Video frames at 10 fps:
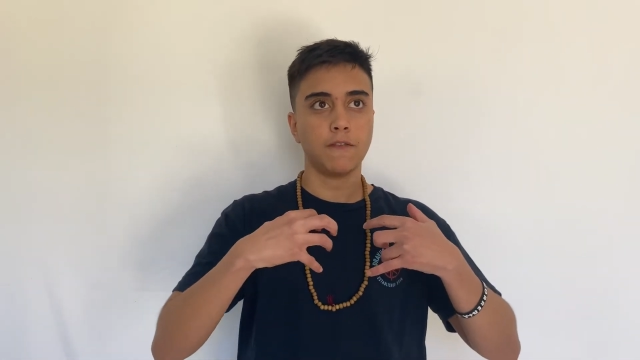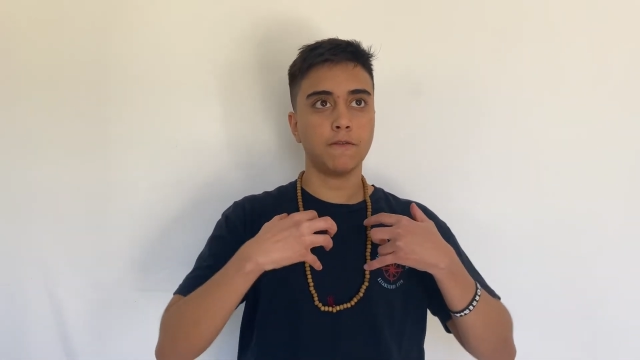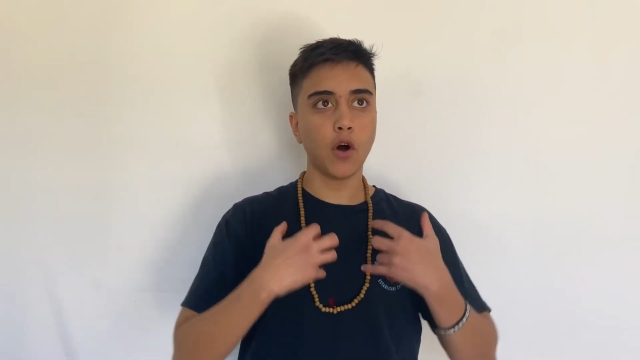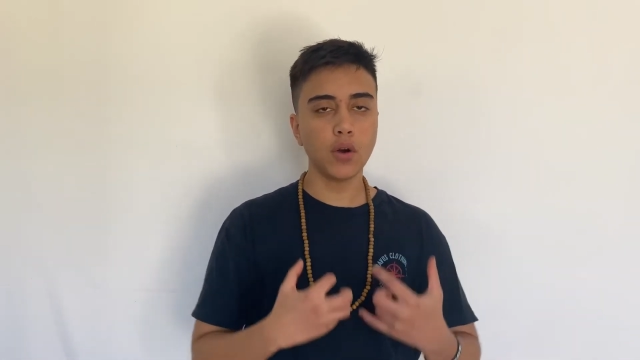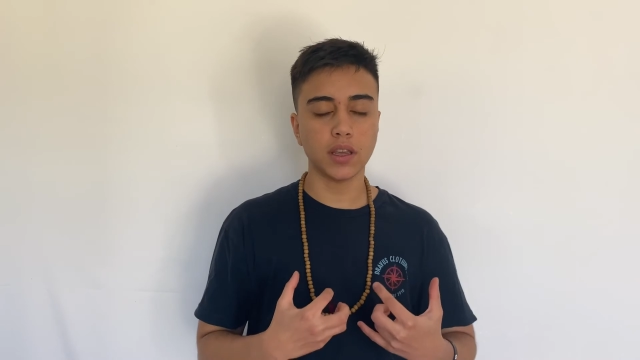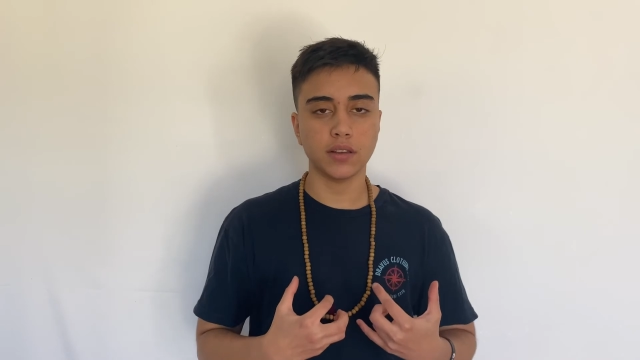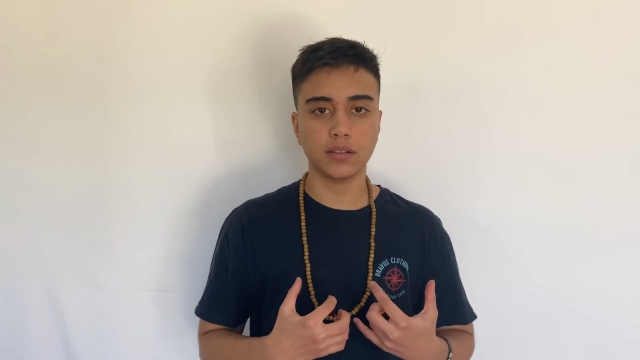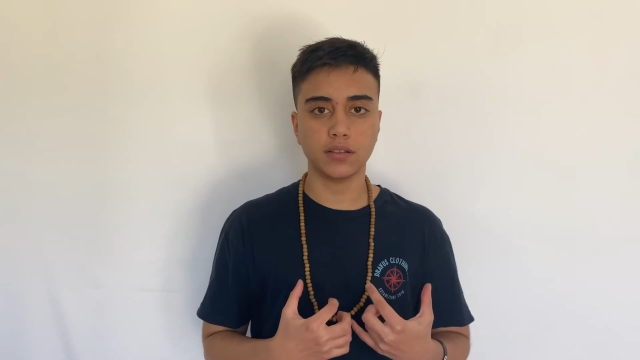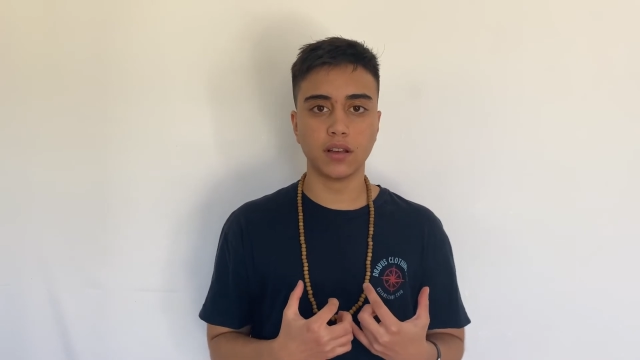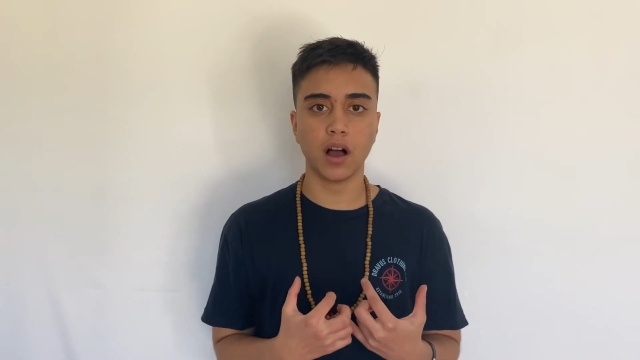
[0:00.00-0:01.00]

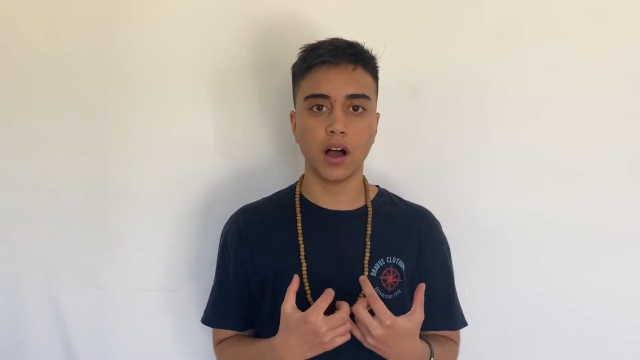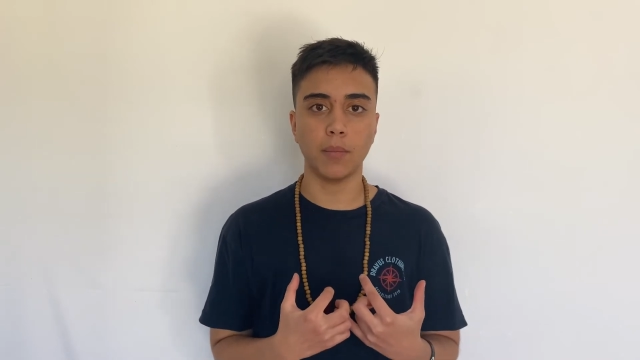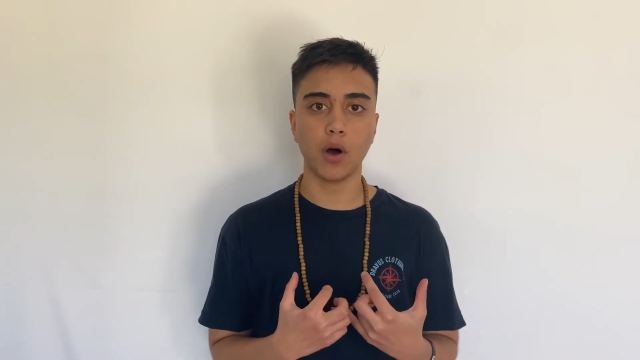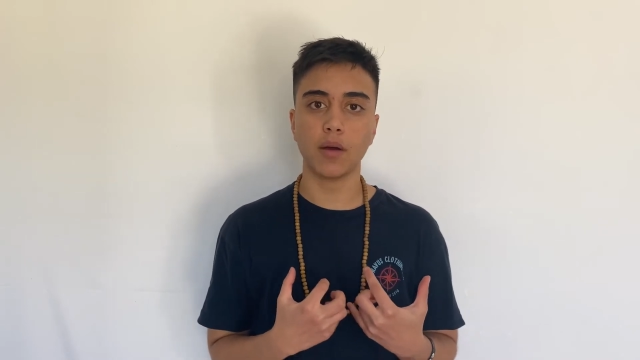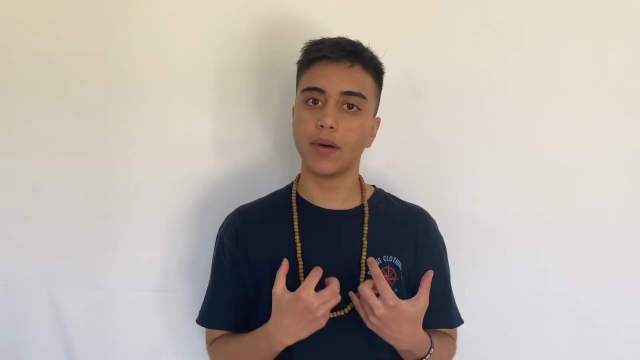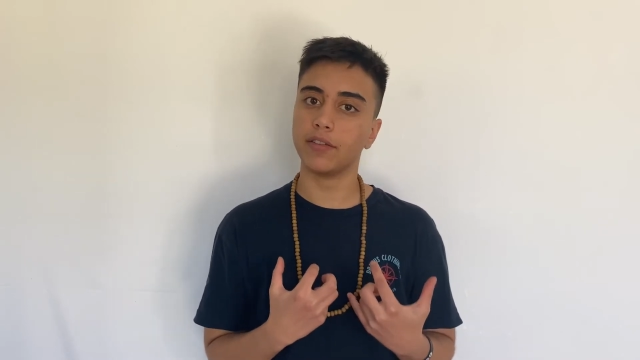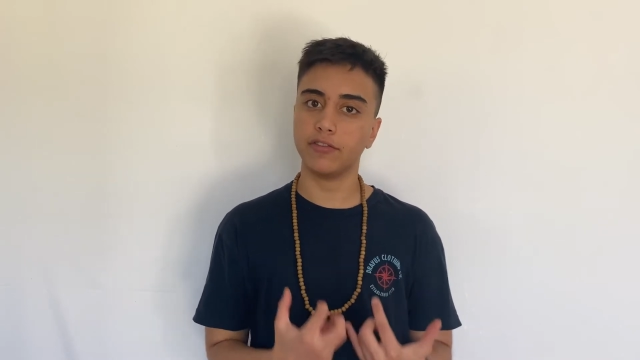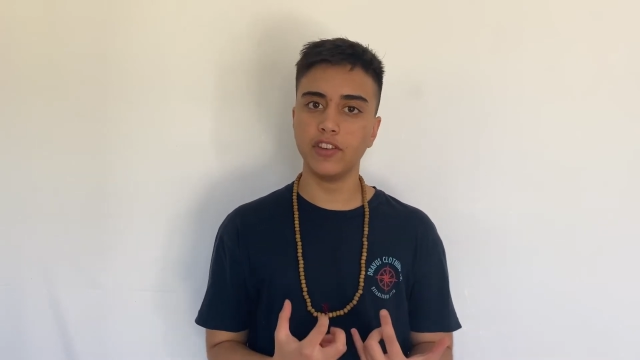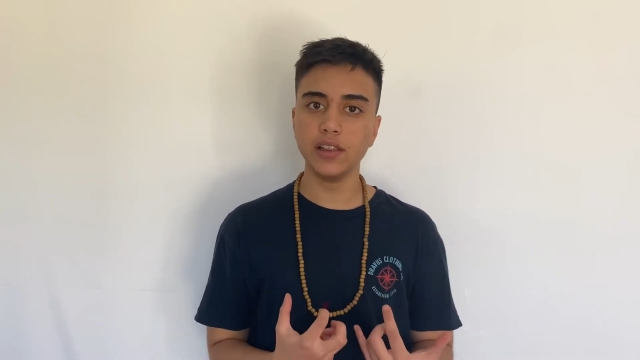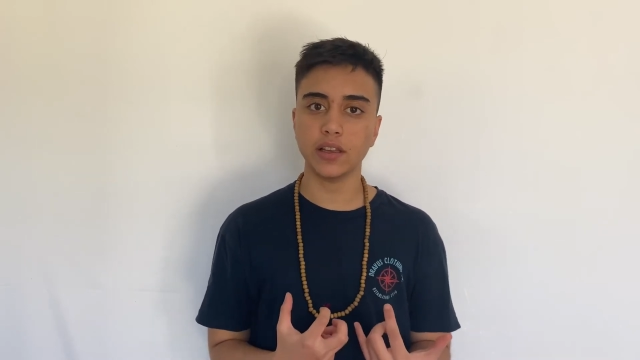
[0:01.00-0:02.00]
focus on my
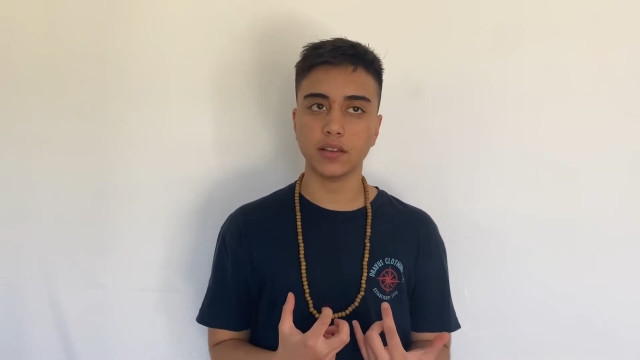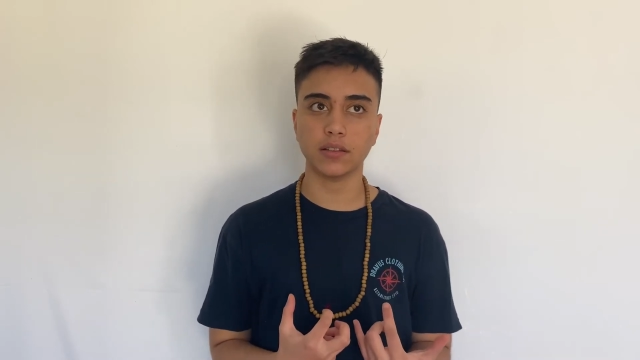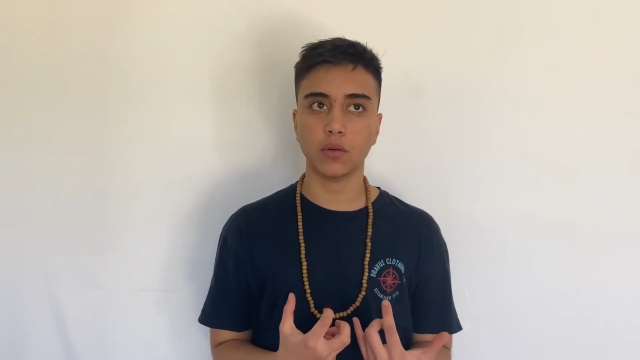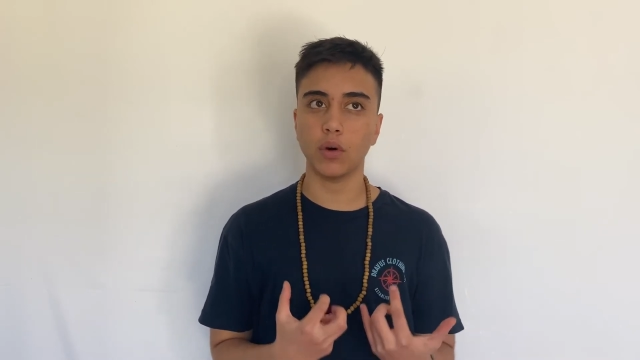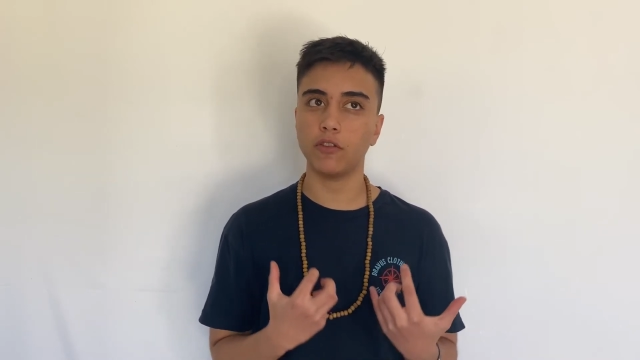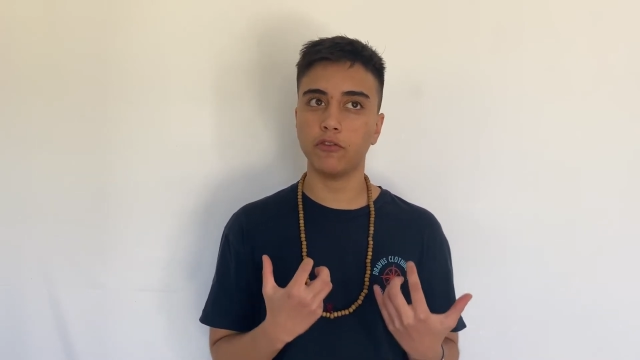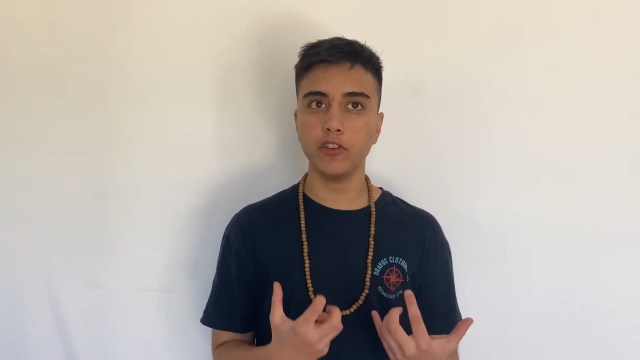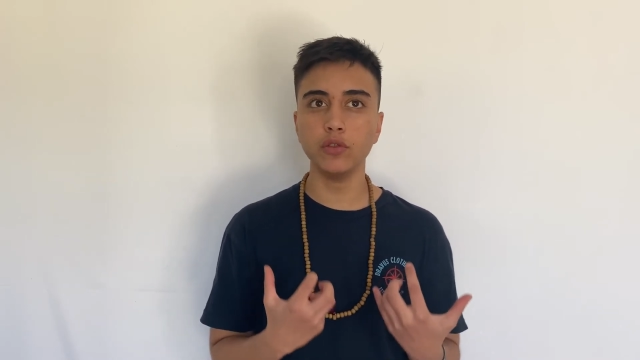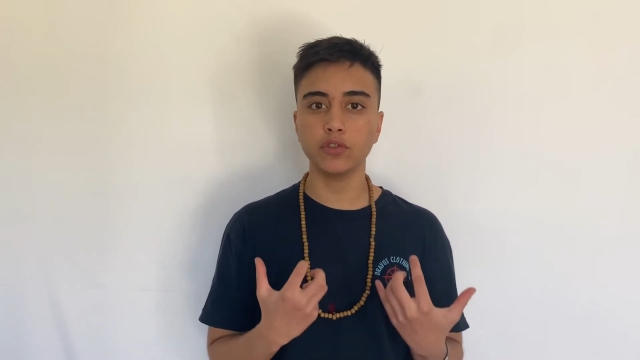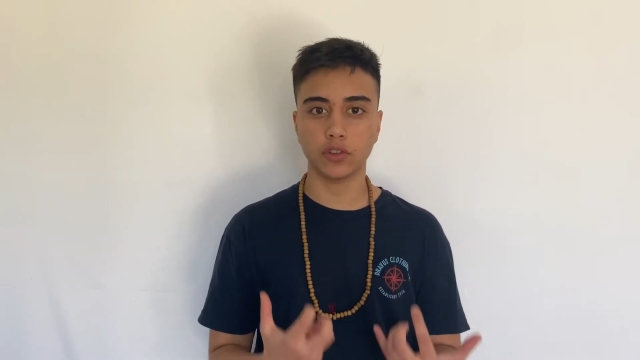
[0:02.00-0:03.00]
feelings and what
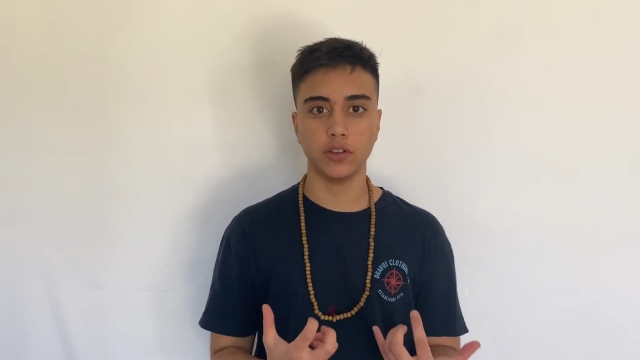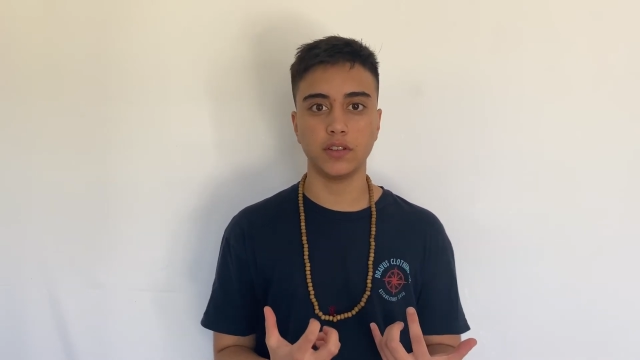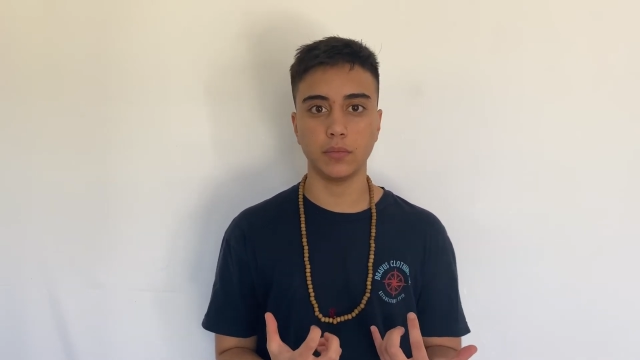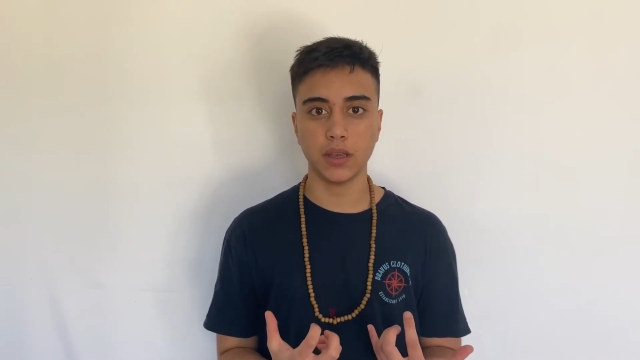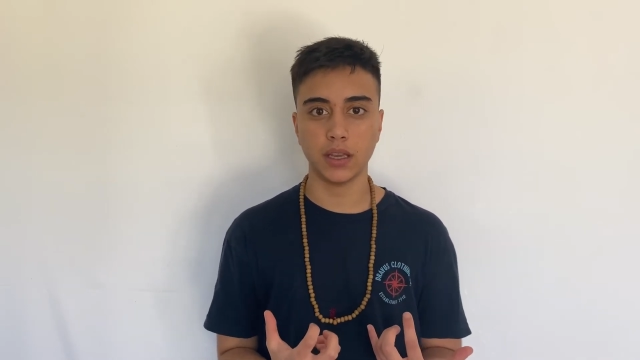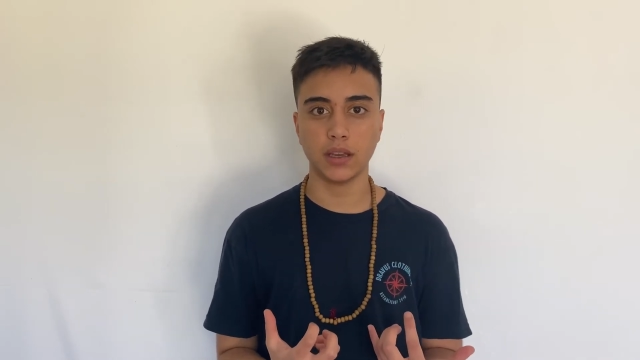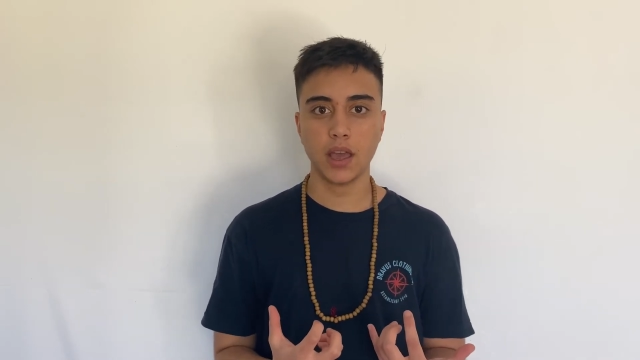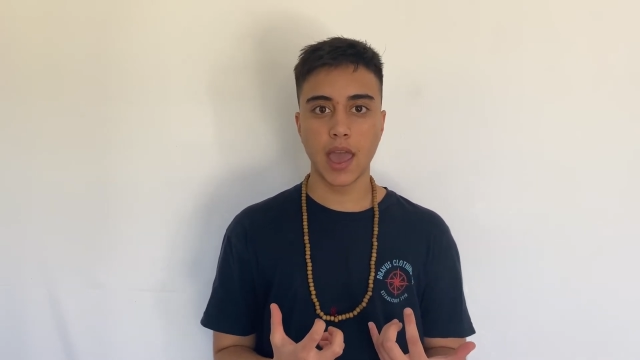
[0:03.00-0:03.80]
feels good to me,